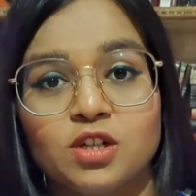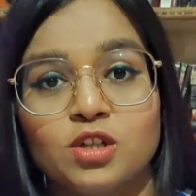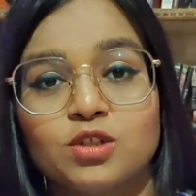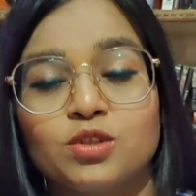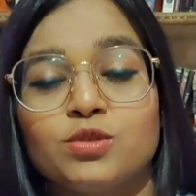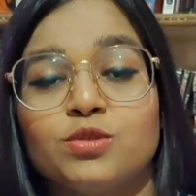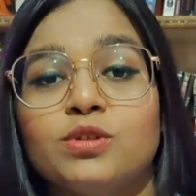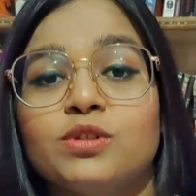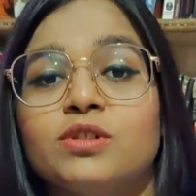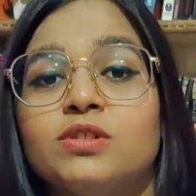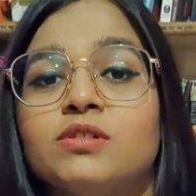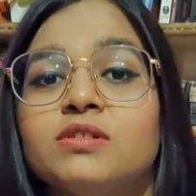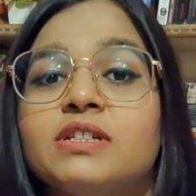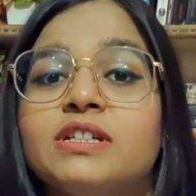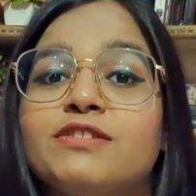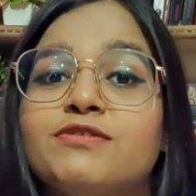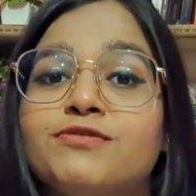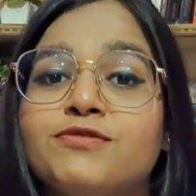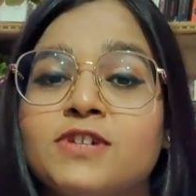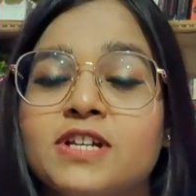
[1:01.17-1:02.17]
So you're
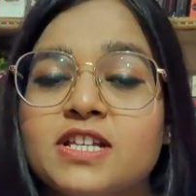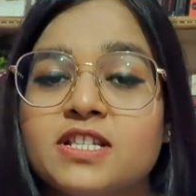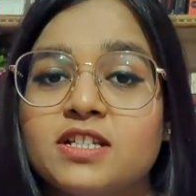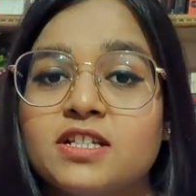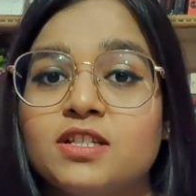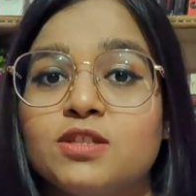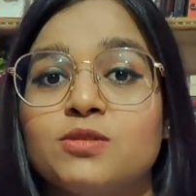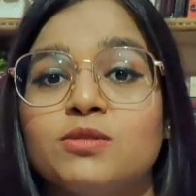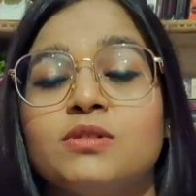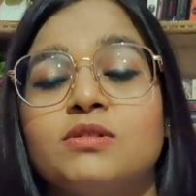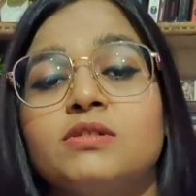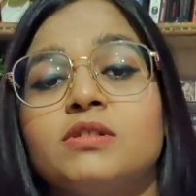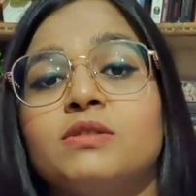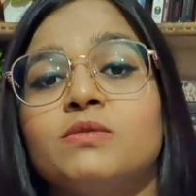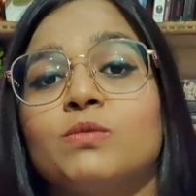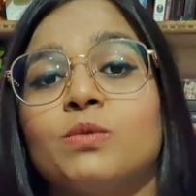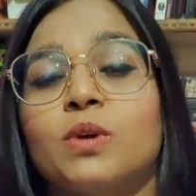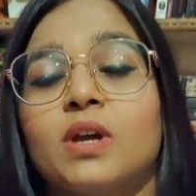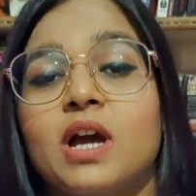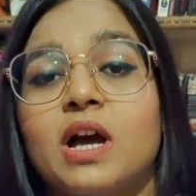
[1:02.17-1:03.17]
learning phrases, you're learning
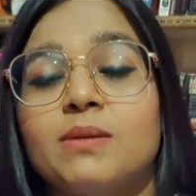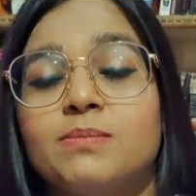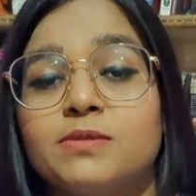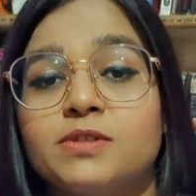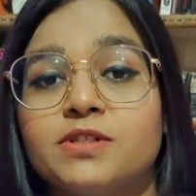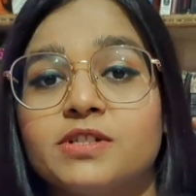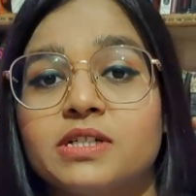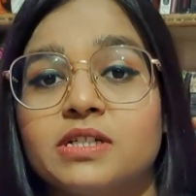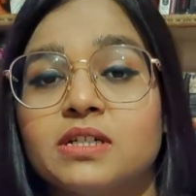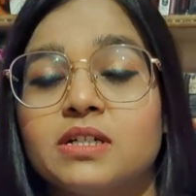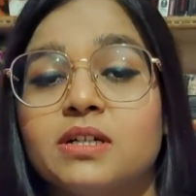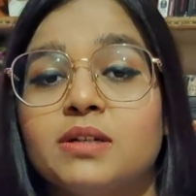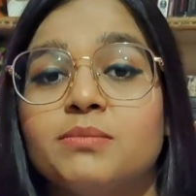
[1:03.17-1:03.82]
vocabulary,